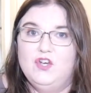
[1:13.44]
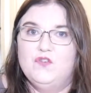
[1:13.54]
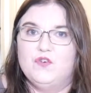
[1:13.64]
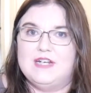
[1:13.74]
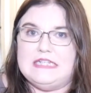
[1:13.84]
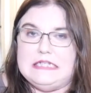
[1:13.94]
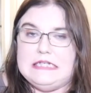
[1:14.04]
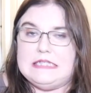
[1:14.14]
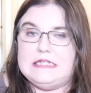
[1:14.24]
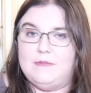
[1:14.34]
for a
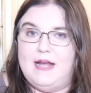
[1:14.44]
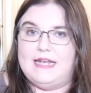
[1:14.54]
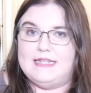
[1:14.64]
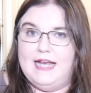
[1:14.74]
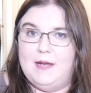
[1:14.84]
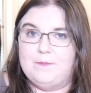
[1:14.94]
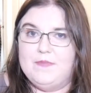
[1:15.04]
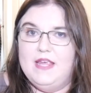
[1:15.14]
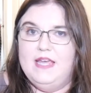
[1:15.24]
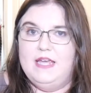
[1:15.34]
decent amount of time
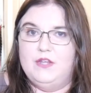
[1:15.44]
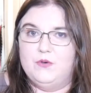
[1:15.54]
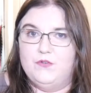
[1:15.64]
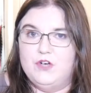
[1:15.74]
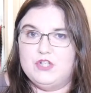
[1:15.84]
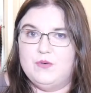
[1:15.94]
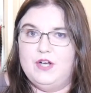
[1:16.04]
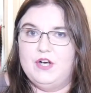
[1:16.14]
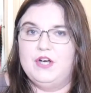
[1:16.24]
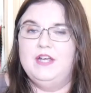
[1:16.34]
in the
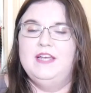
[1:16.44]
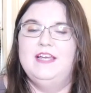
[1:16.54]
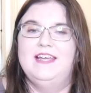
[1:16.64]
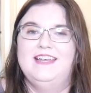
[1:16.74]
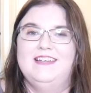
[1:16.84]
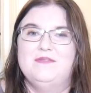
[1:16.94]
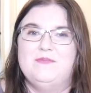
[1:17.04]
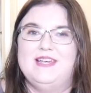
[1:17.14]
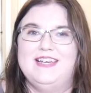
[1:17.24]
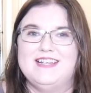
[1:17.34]
refrigerator,
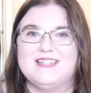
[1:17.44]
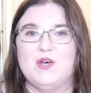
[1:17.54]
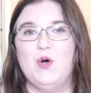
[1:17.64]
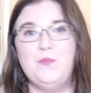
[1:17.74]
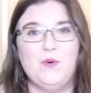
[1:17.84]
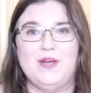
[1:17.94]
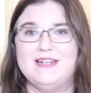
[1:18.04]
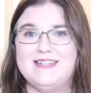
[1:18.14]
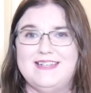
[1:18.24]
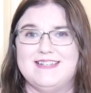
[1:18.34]
because the whole
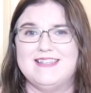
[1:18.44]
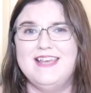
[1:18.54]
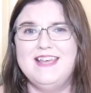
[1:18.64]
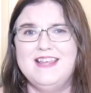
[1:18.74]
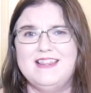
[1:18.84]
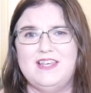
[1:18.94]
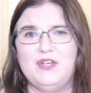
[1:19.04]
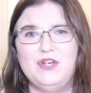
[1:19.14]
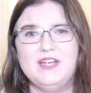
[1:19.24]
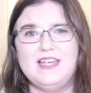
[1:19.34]
point is the
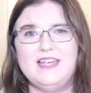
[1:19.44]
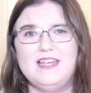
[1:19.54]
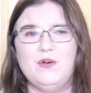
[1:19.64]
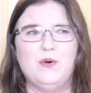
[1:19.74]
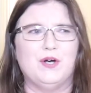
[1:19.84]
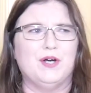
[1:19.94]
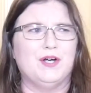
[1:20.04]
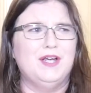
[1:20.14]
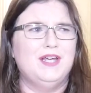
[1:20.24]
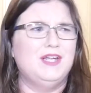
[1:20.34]
cookie
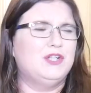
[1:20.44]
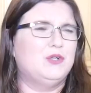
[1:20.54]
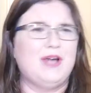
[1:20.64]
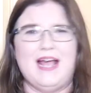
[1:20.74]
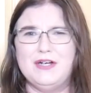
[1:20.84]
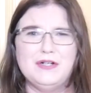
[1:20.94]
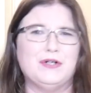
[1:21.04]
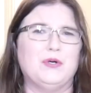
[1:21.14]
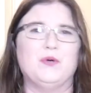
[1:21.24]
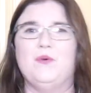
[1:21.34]
or
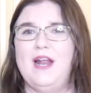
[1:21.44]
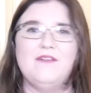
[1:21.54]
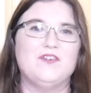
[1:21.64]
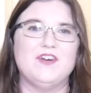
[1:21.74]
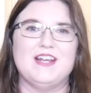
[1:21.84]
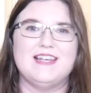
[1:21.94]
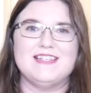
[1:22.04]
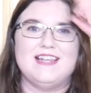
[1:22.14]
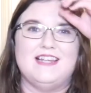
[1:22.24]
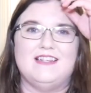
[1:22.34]
cracker or whatever it
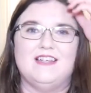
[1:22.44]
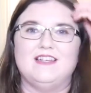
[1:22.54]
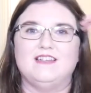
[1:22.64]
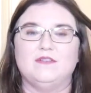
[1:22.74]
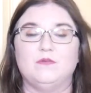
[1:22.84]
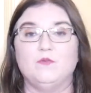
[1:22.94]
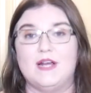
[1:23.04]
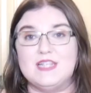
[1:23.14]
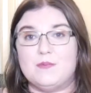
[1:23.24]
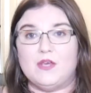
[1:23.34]
is that the
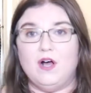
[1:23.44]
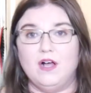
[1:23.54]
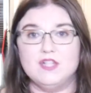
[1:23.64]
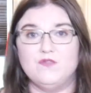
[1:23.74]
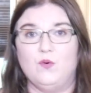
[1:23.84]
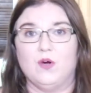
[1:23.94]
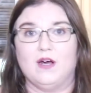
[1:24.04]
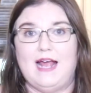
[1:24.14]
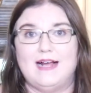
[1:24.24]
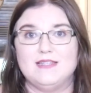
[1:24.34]
recipe calls for
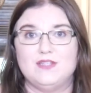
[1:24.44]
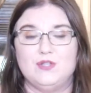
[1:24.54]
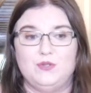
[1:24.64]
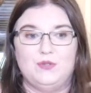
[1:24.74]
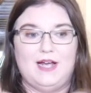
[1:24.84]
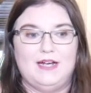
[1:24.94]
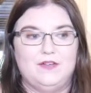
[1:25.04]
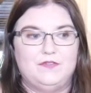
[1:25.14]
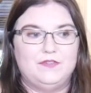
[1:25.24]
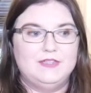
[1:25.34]
has to kind
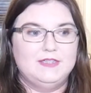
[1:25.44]
of